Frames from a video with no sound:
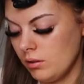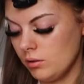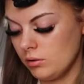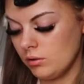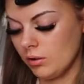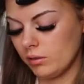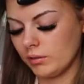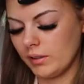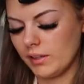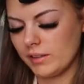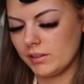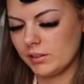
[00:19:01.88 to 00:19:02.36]

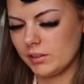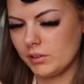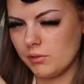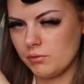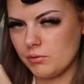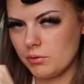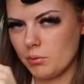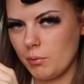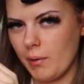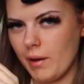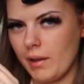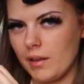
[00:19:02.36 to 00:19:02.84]
not like
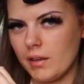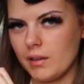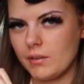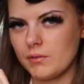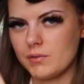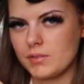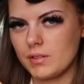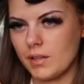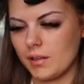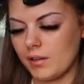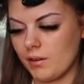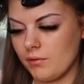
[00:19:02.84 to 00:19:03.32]
loose
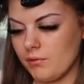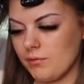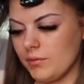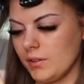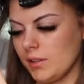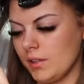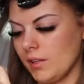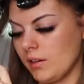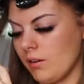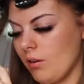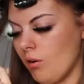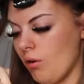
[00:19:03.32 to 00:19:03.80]
waves like I
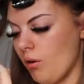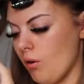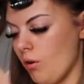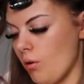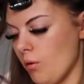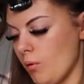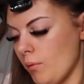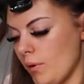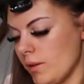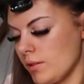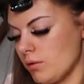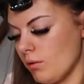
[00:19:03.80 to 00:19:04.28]
feel like I
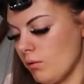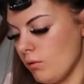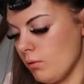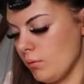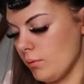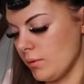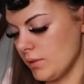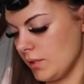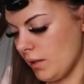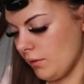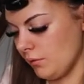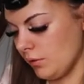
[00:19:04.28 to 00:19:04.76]
always
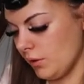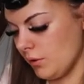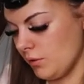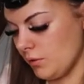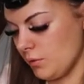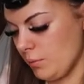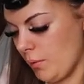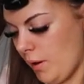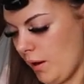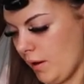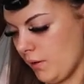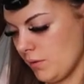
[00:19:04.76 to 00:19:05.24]
always have
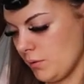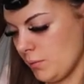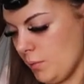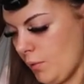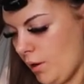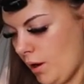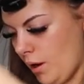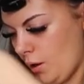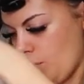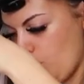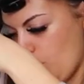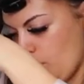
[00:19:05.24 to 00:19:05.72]
loose waves
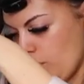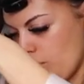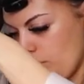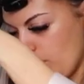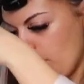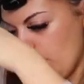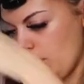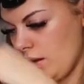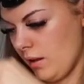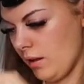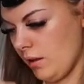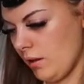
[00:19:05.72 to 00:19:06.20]
but I want
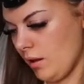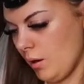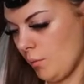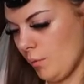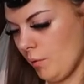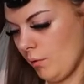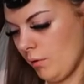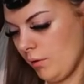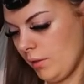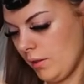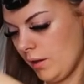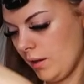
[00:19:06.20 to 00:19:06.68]
the I
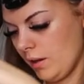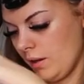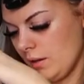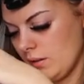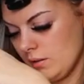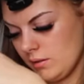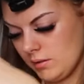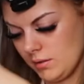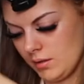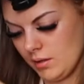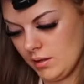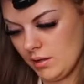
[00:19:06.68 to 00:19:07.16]
bought
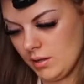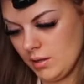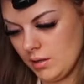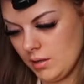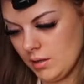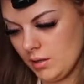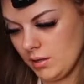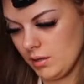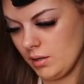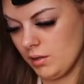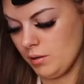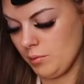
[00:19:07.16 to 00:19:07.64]
these
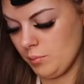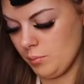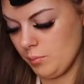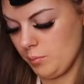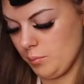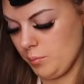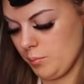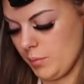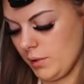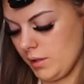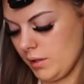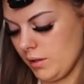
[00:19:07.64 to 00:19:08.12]

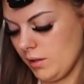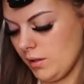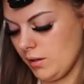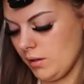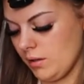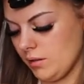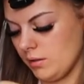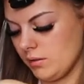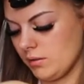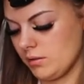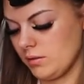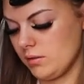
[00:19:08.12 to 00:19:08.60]

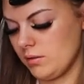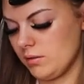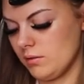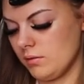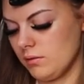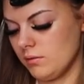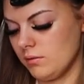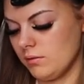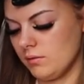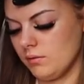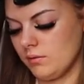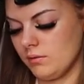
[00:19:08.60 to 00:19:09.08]
because
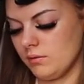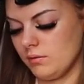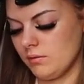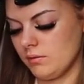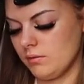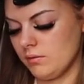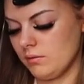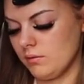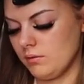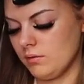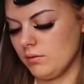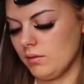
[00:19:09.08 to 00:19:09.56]

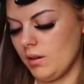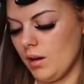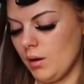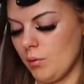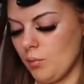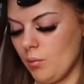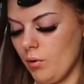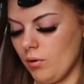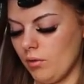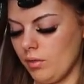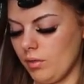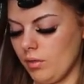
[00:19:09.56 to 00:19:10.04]
I
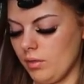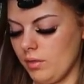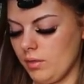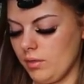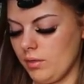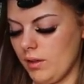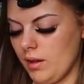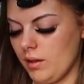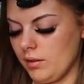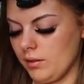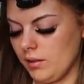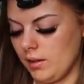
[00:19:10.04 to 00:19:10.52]
want
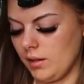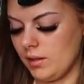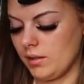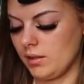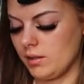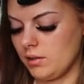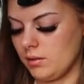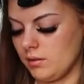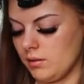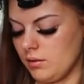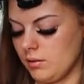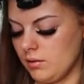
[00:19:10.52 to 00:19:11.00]
that
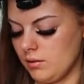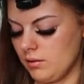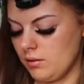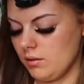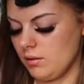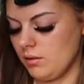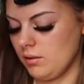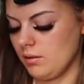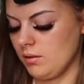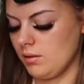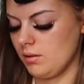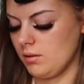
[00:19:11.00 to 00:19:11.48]
like
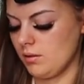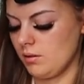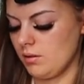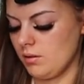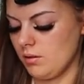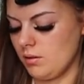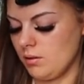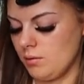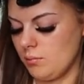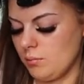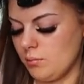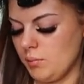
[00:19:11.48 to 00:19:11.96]

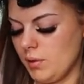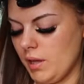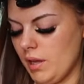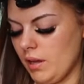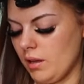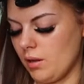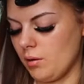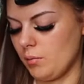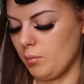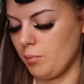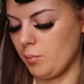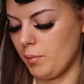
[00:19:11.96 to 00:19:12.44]

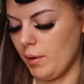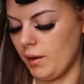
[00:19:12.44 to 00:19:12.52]
big